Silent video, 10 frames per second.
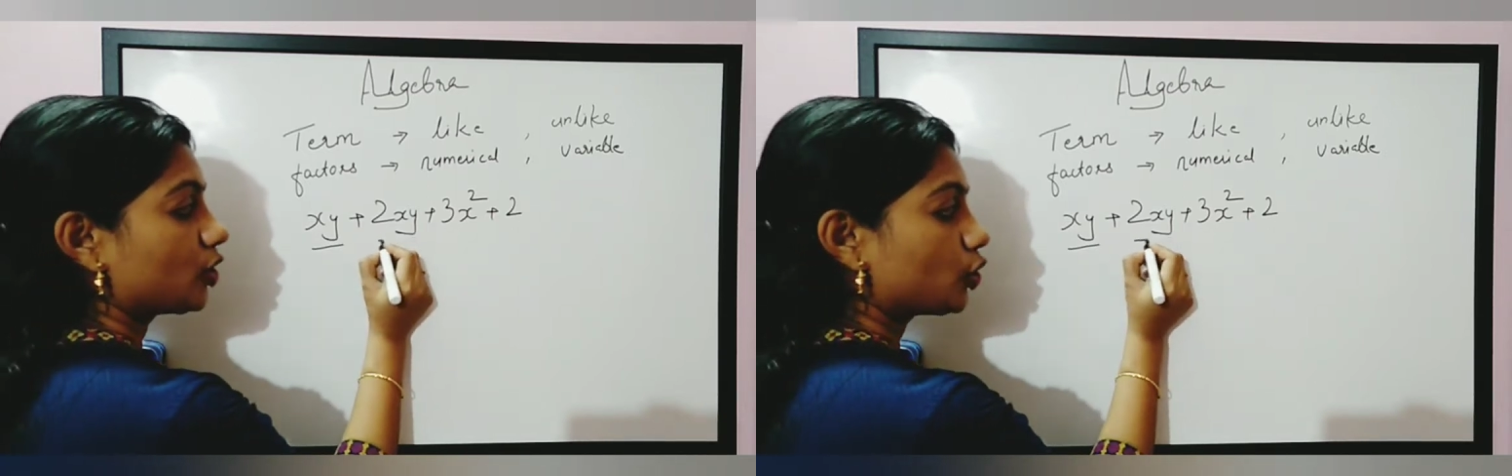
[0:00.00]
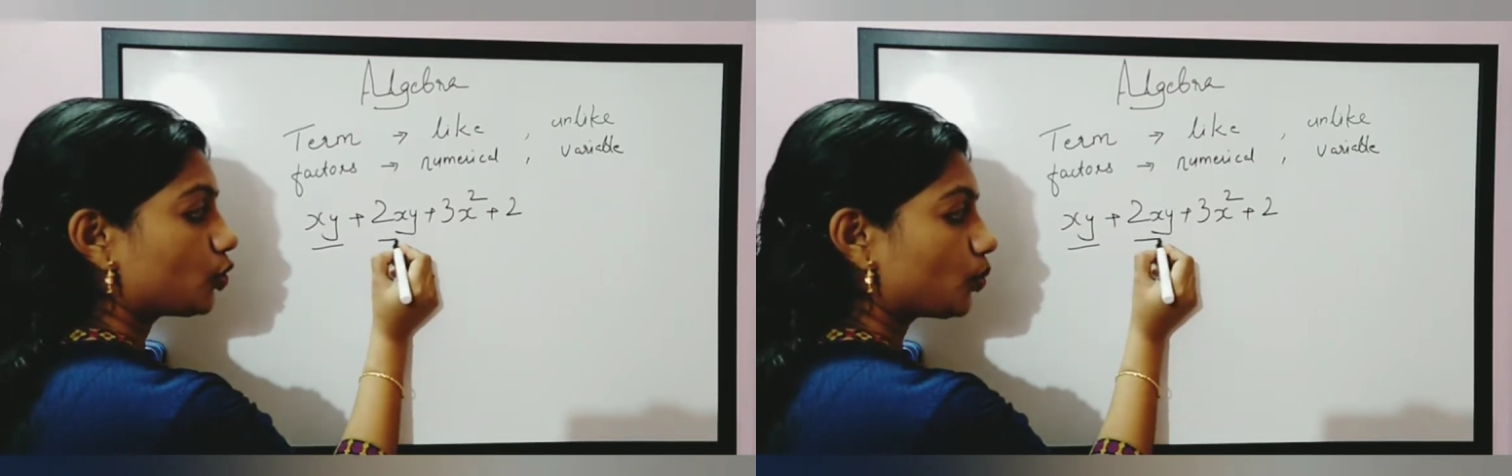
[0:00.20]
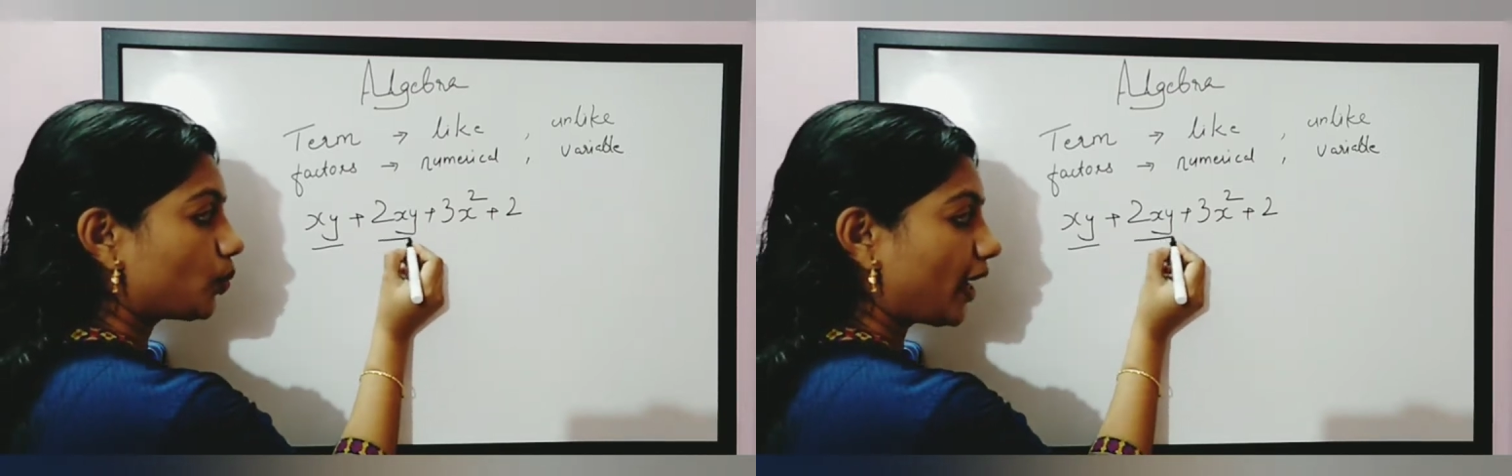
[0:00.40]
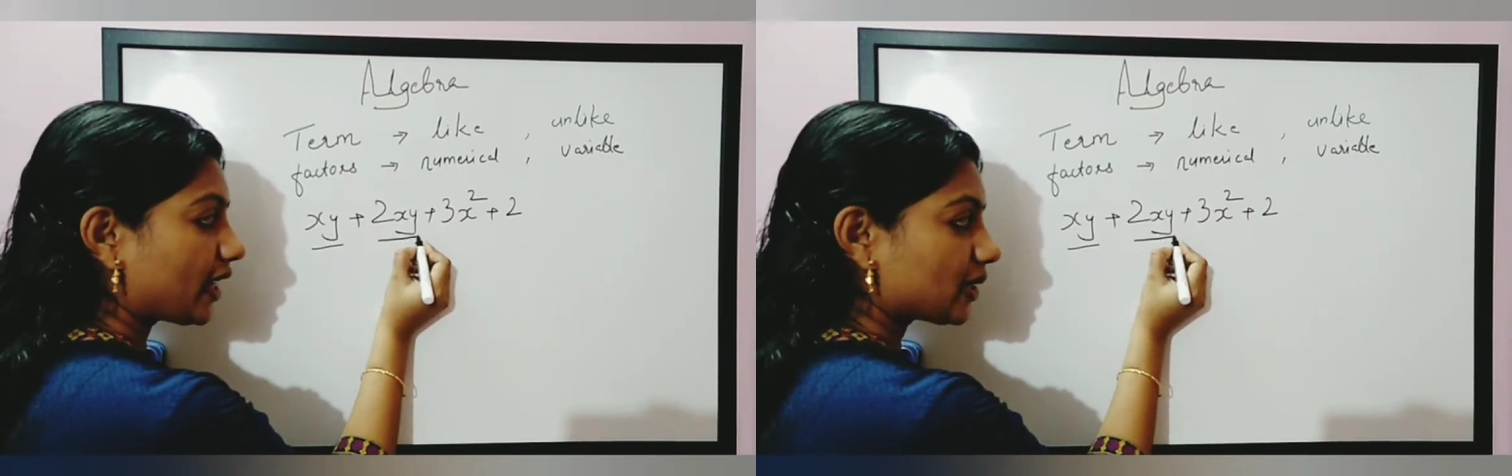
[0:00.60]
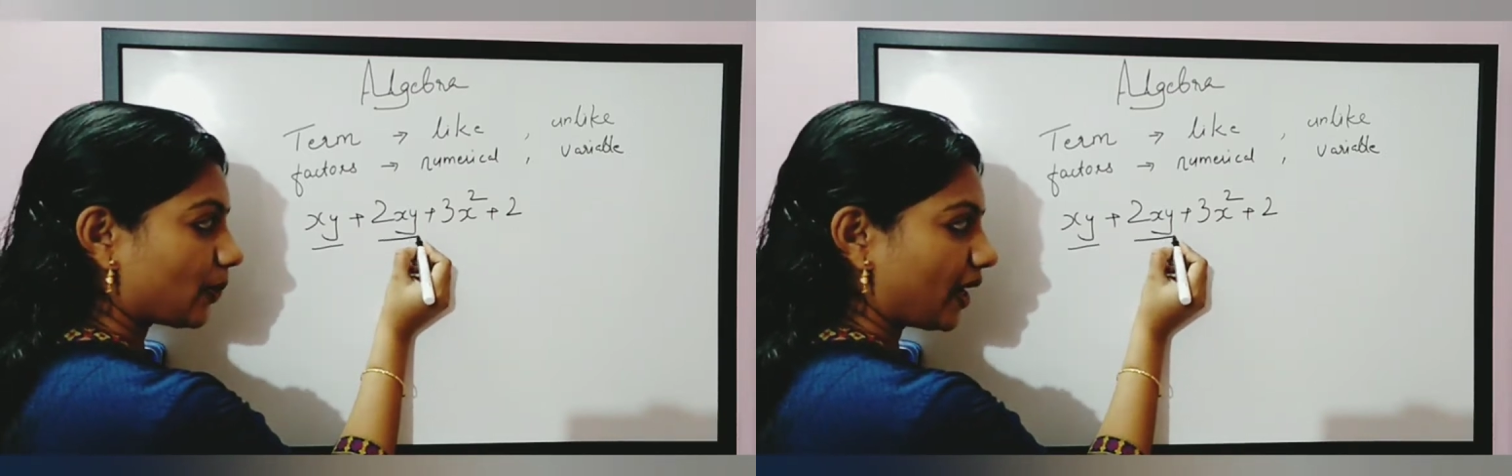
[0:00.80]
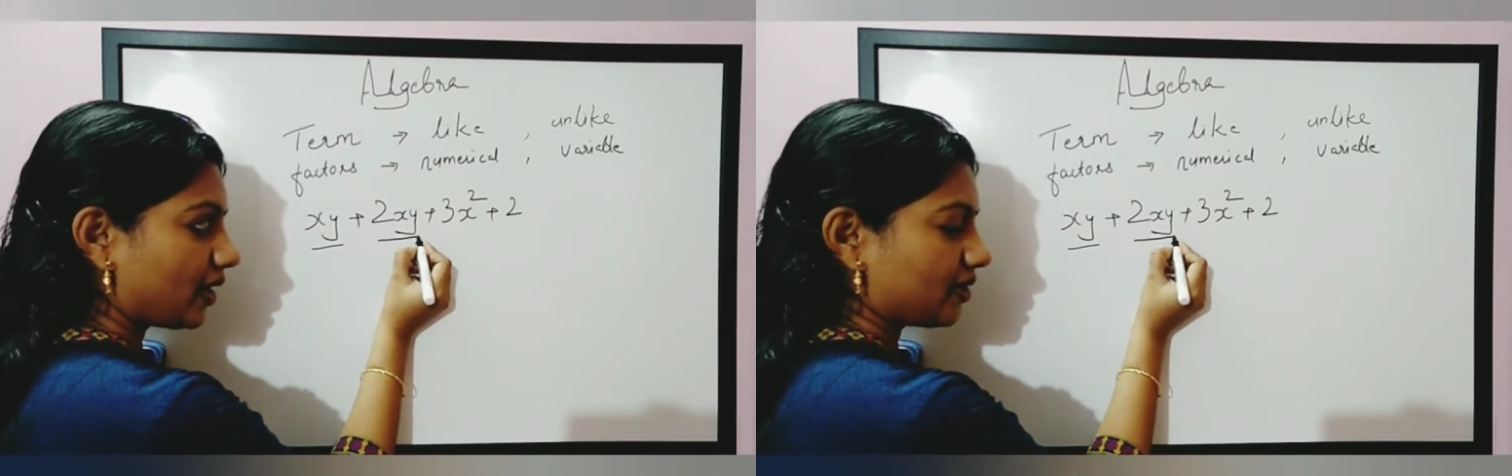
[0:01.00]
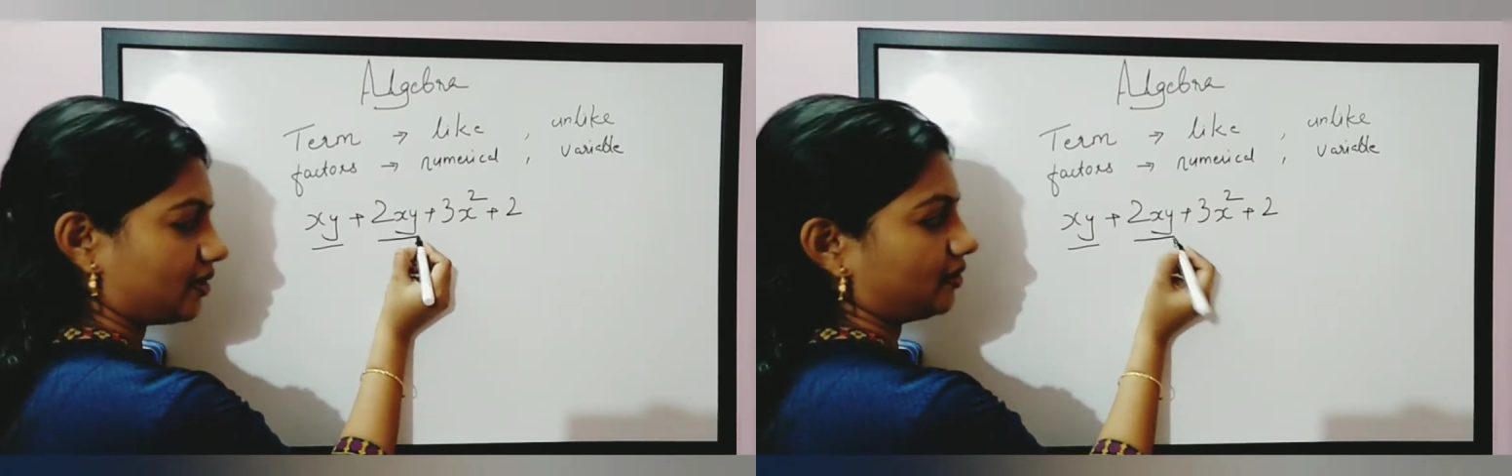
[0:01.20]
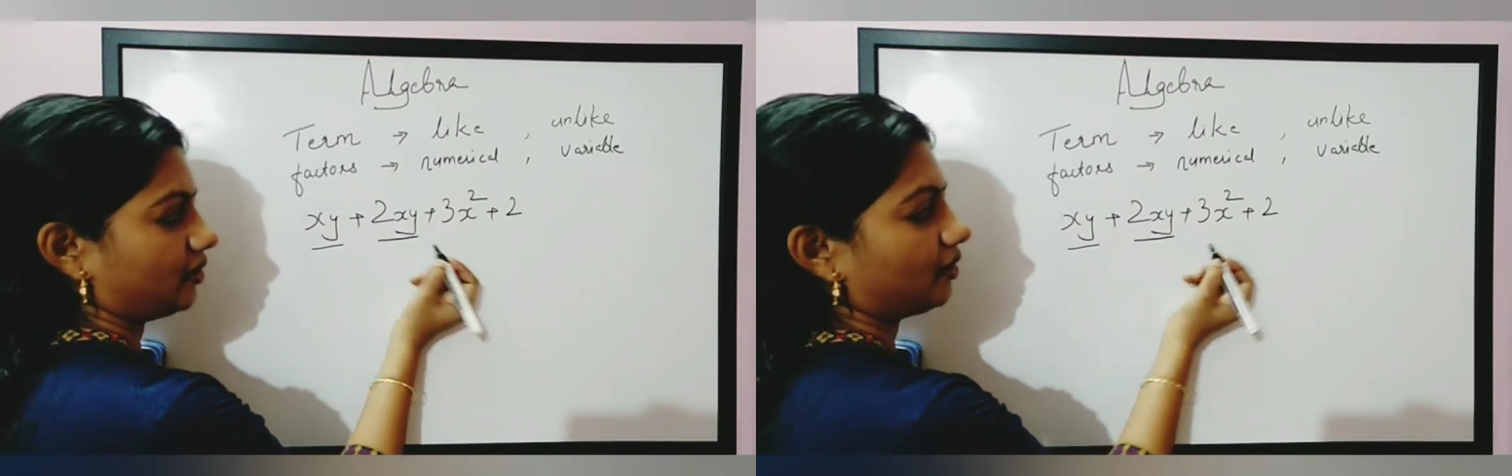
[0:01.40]
2xy
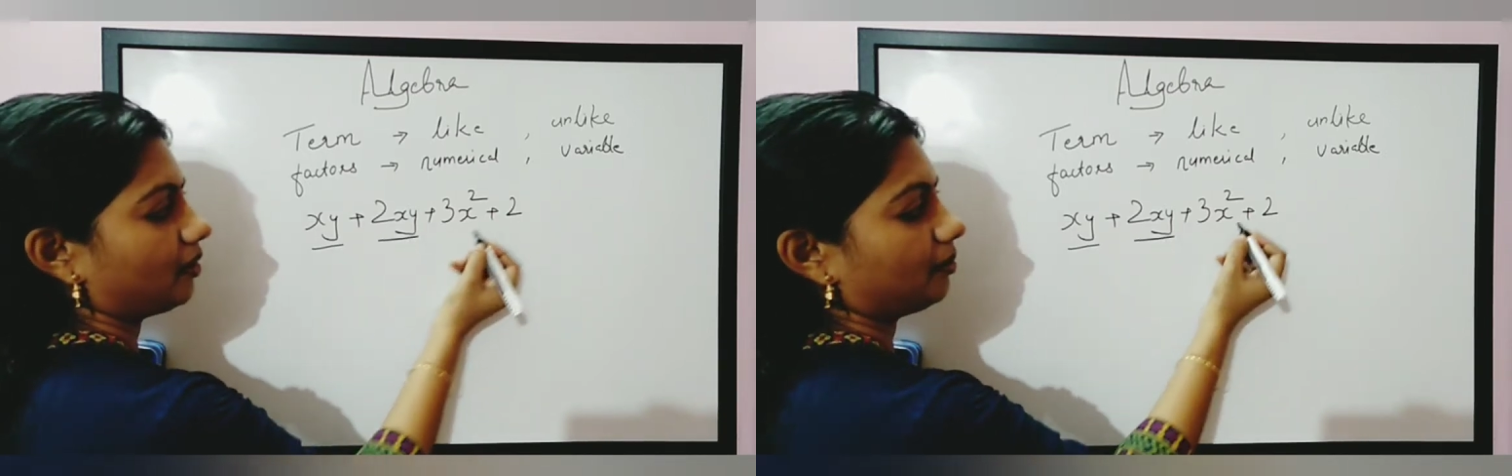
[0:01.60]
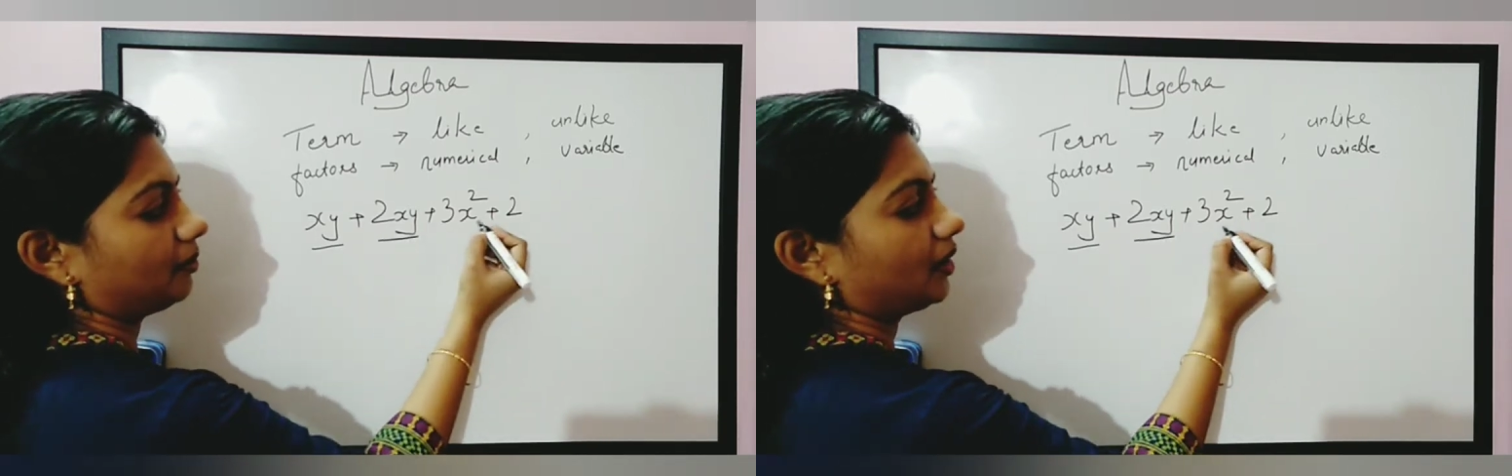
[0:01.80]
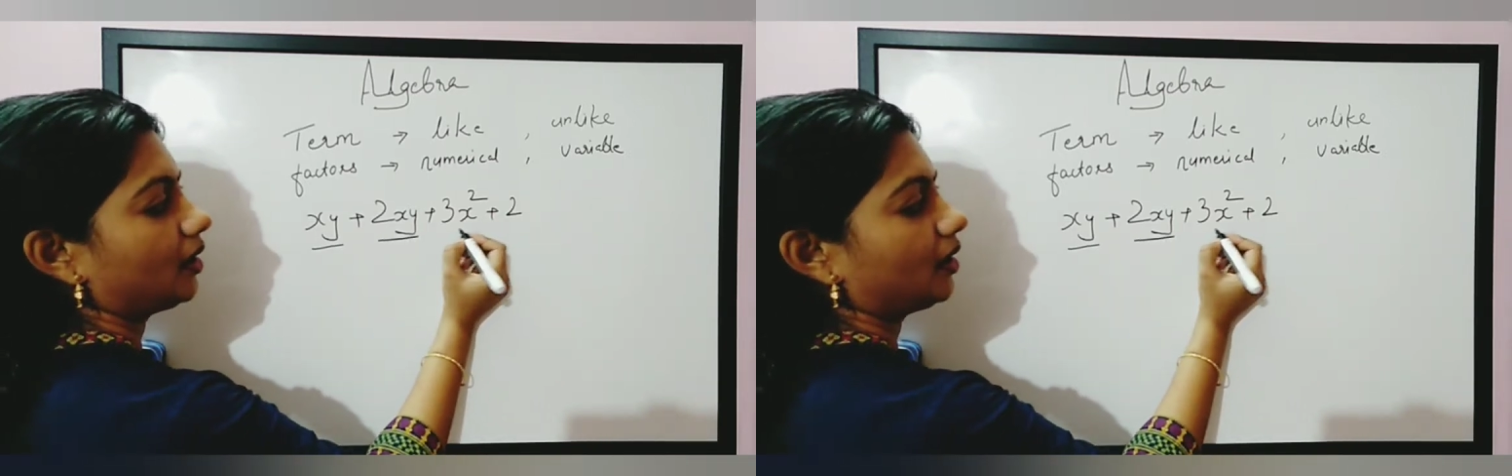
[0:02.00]
is a term,